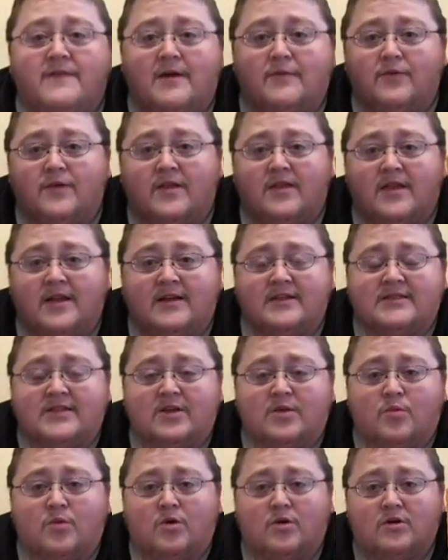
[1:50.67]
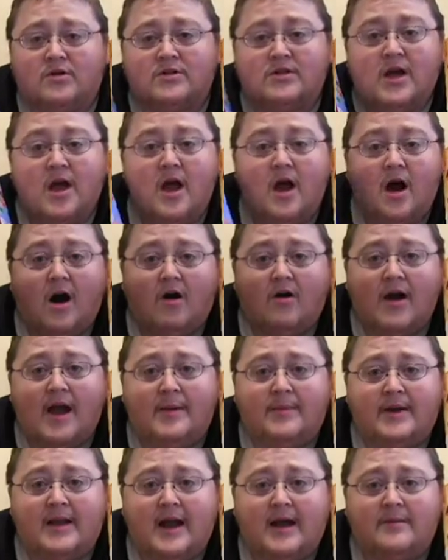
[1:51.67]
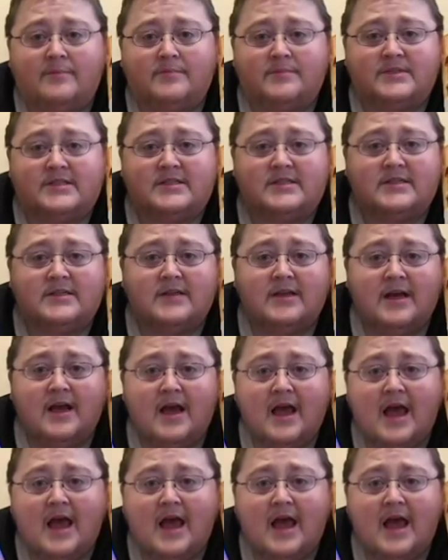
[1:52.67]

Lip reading: favorite things in the world are M&Ms